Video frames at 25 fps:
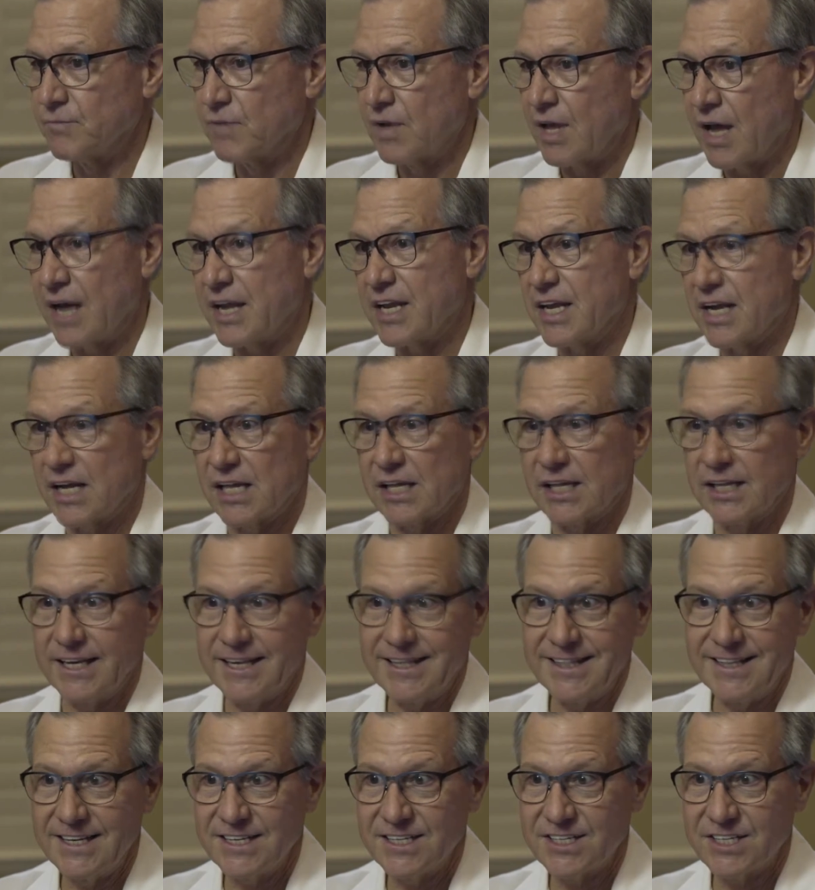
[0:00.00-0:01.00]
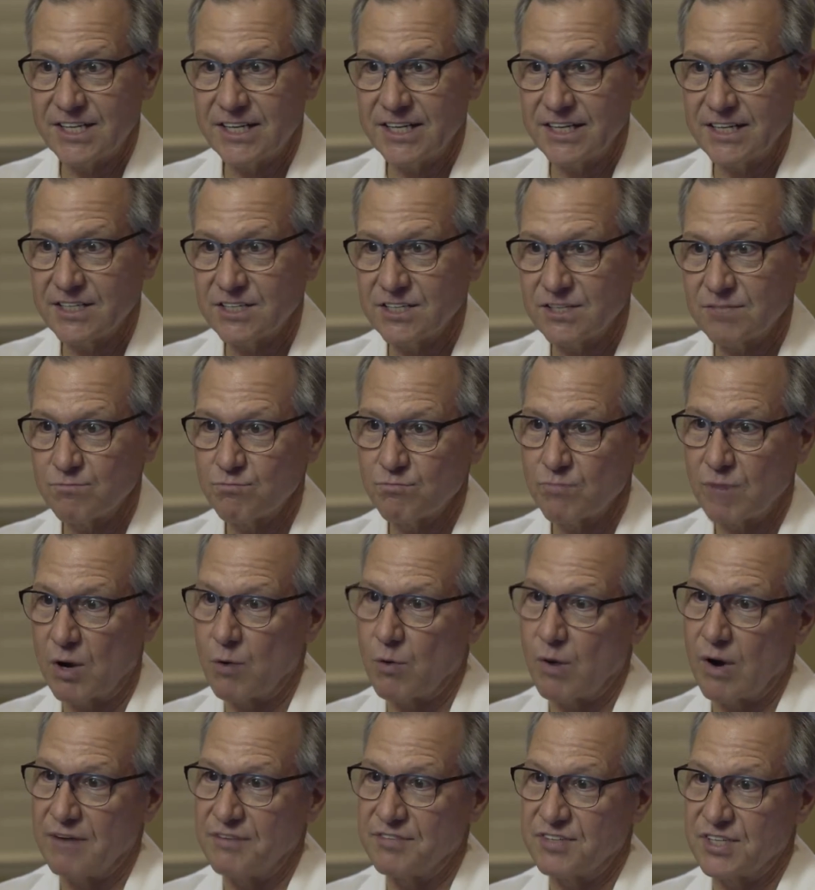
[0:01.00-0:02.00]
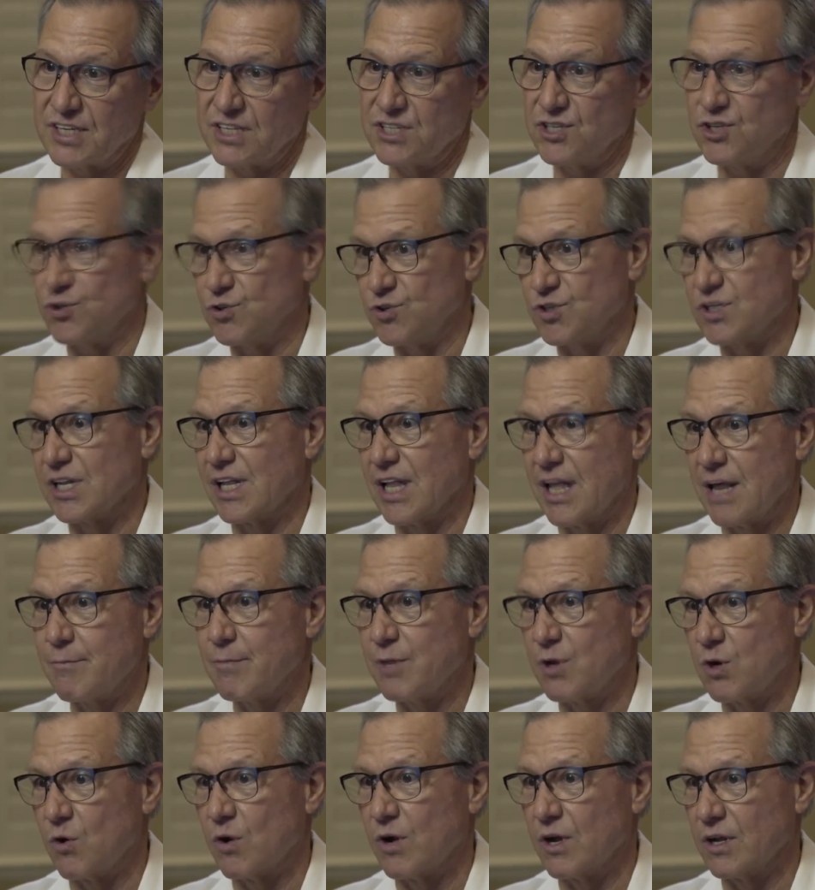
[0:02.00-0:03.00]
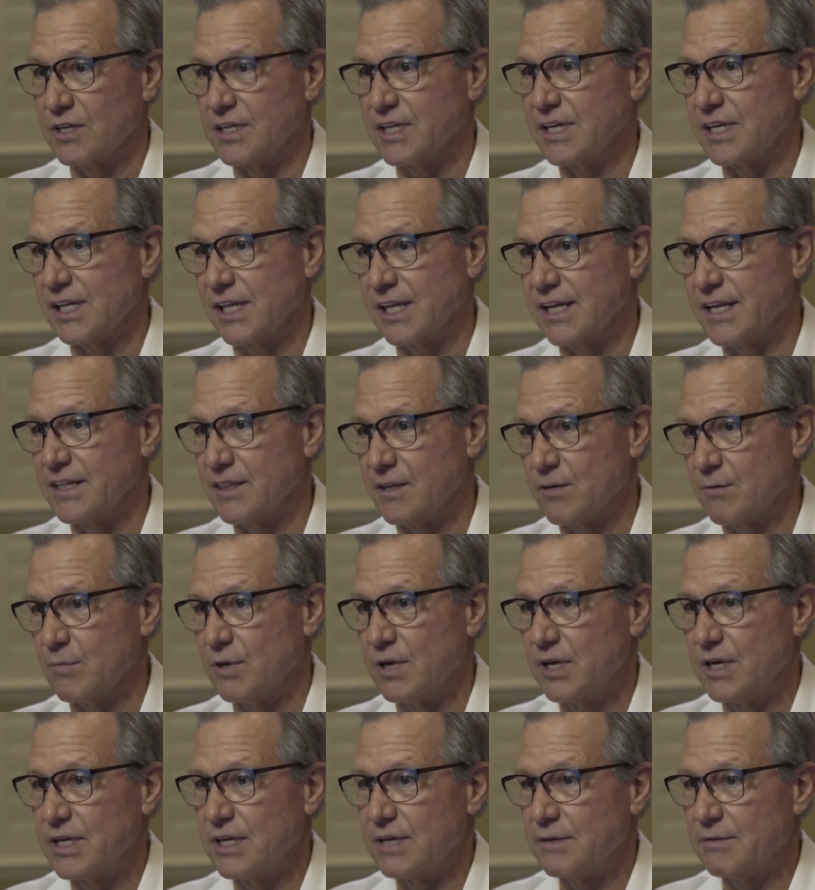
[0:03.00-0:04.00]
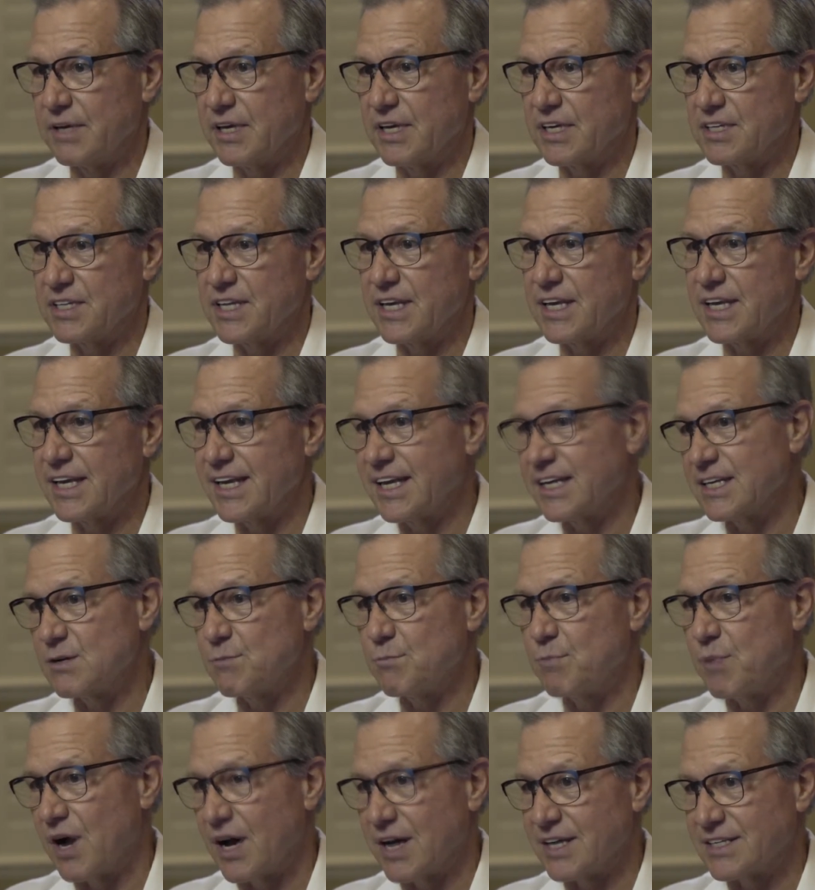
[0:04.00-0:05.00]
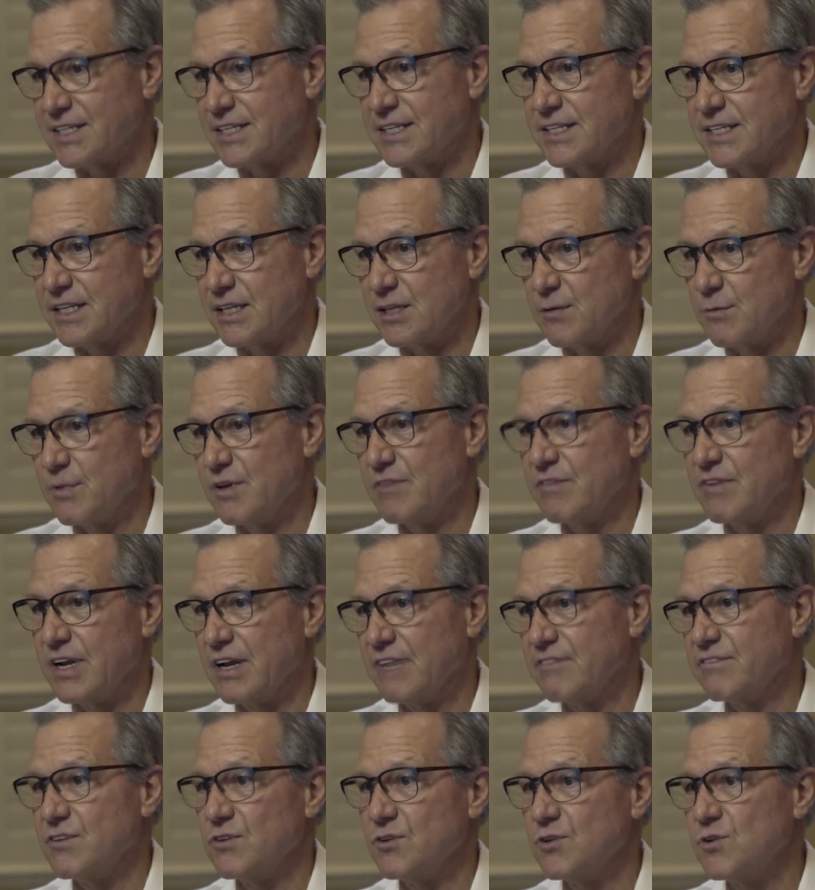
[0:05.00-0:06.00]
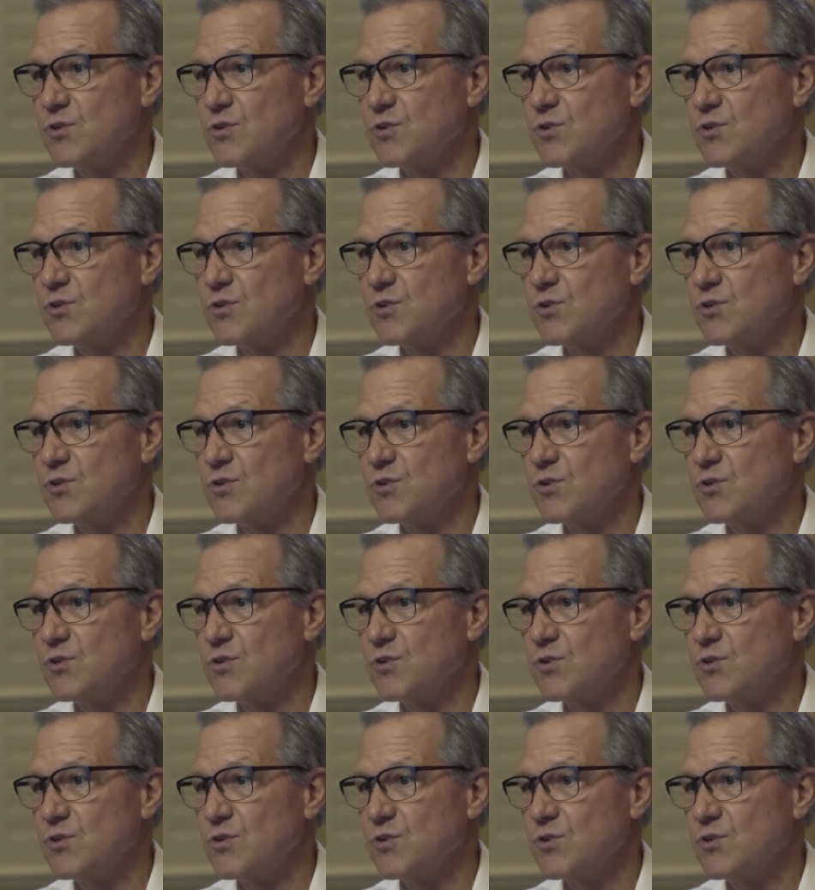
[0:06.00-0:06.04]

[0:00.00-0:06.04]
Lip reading: How do you clean these things? My wife says use lemon oil to clean them, because they can get deposits in them even if you